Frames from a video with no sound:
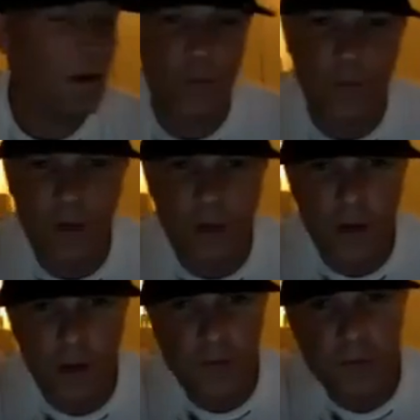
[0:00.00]
room right
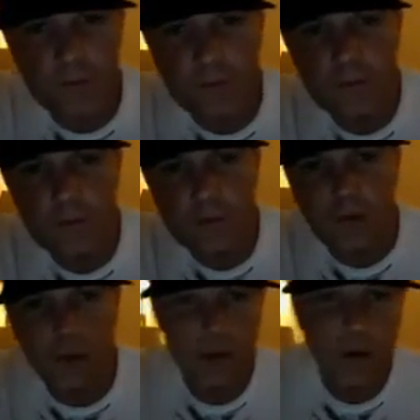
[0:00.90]
now
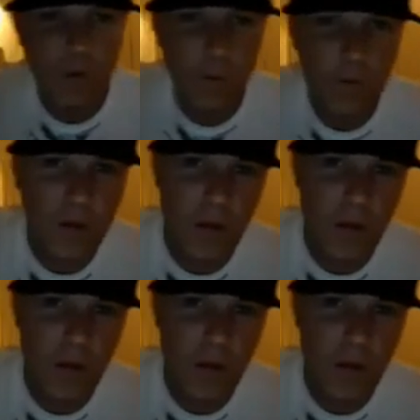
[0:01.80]
with the